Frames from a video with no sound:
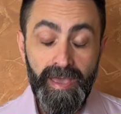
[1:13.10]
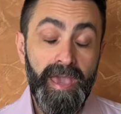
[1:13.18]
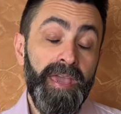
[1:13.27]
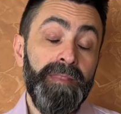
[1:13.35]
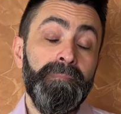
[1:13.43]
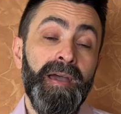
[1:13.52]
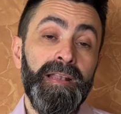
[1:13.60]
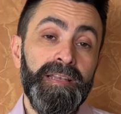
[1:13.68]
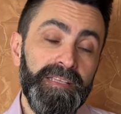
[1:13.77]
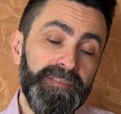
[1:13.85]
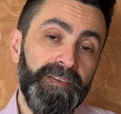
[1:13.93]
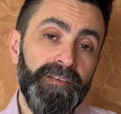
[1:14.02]
And my
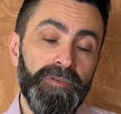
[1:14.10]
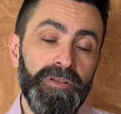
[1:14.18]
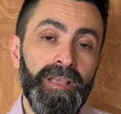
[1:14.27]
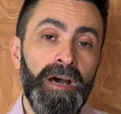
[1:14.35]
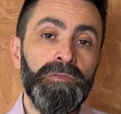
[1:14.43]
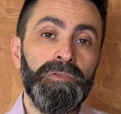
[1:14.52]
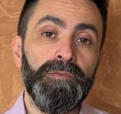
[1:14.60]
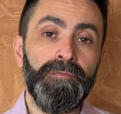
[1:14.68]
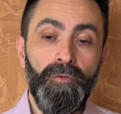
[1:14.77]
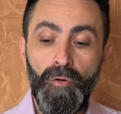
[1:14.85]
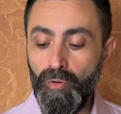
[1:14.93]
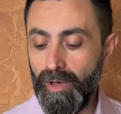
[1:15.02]
least favorite out of
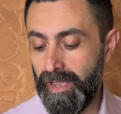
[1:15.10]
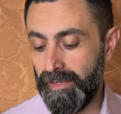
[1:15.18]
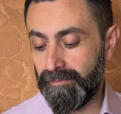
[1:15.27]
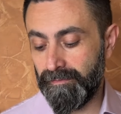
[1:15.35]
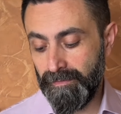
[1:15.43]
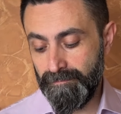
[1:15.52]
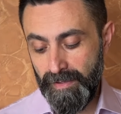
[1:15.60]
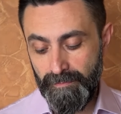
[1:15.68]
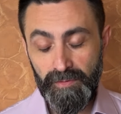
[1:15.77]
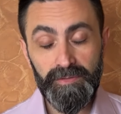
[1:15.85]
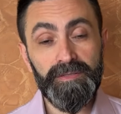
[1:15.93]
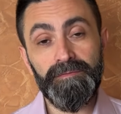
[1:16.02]
all eight uh,
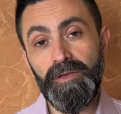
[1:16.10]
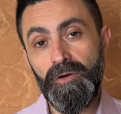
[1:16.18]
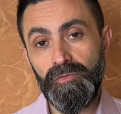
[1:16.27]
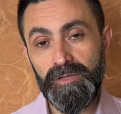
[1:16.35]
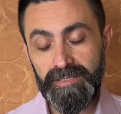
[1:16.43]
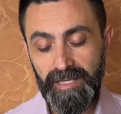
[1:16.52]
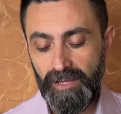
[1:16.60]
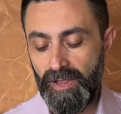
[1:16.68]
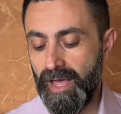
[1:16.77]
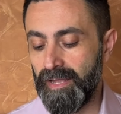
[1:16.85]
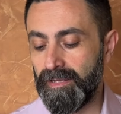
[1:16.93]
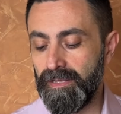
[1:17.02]
members of the Odyssey
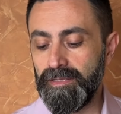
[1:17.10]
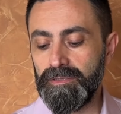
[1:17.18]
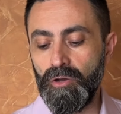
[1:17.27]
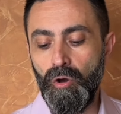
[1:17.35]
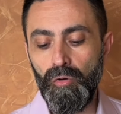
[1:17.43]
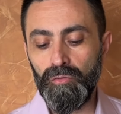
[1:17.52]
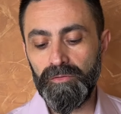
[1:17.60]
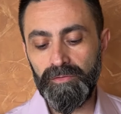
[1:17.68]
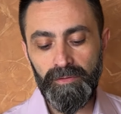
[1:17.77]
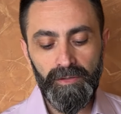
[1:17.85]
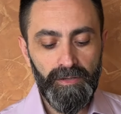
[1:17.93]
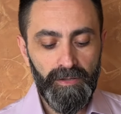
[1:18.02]
line is called
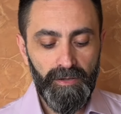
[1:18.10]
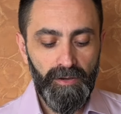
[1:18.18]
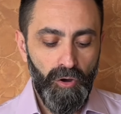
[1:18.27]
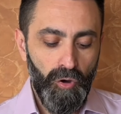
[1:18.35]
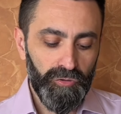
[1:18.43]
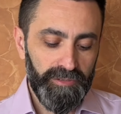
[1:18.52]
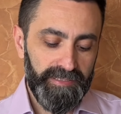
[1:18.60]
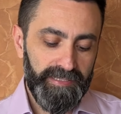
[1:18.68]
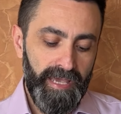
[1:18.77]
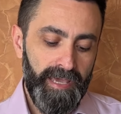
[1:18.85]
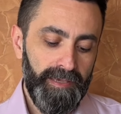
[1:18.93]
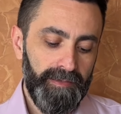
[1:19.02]

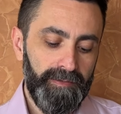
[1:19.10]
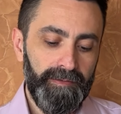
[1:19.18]
Odyssey